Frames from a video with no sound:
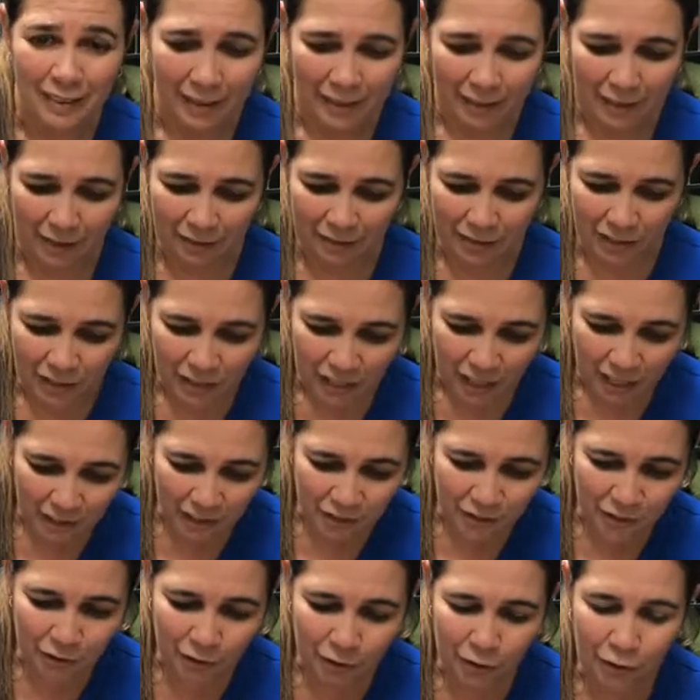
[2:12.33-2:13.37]
They've just had
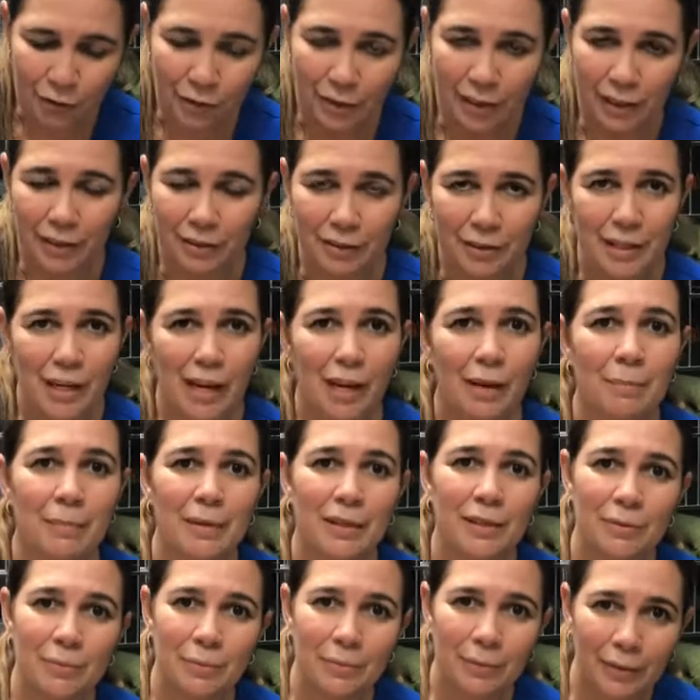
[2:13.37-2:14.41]
surgery, their
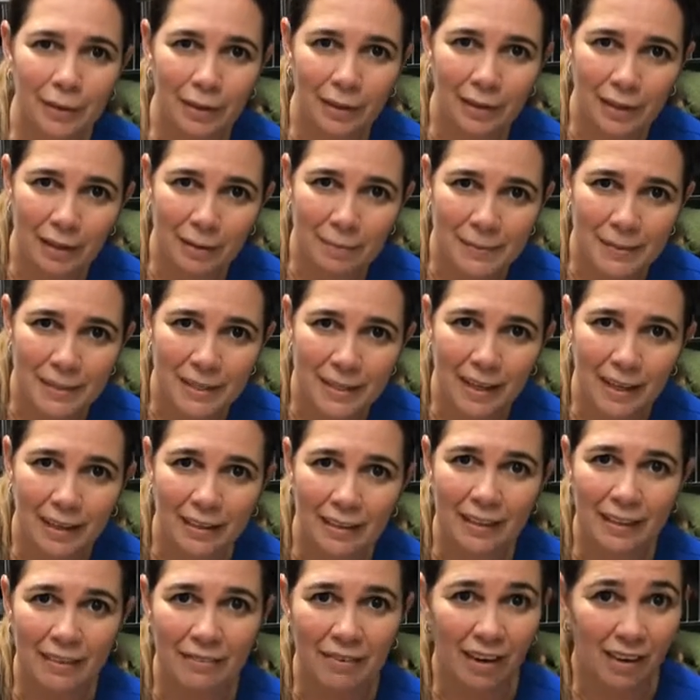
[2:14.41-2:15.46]
tummy's really upset,
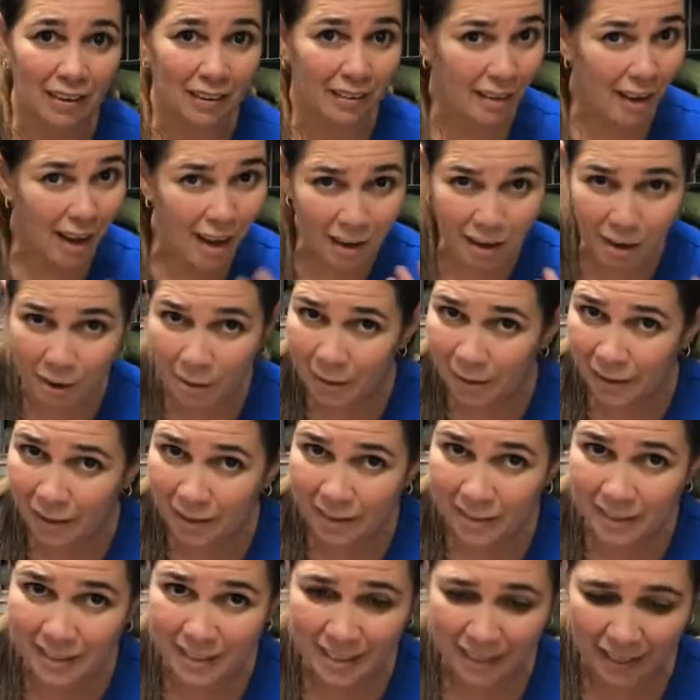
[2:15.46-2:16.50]
they've had a lot going
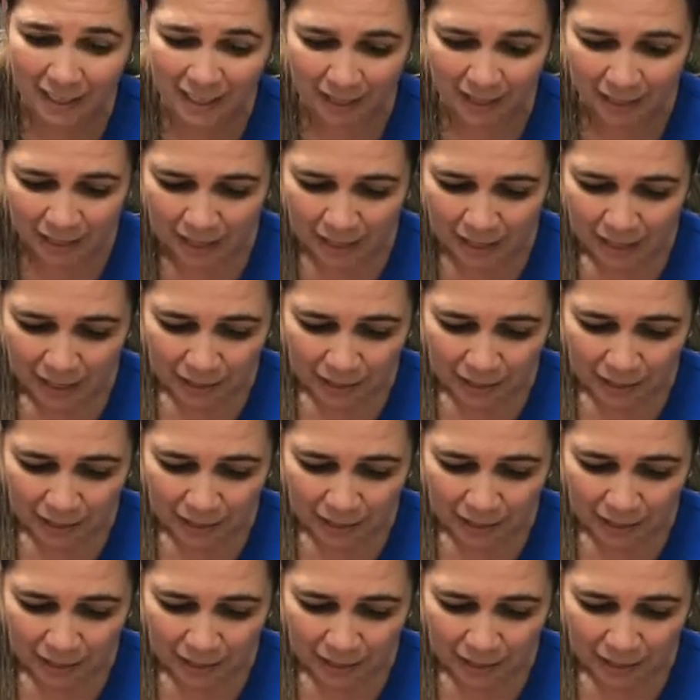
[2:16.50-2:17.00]
on today.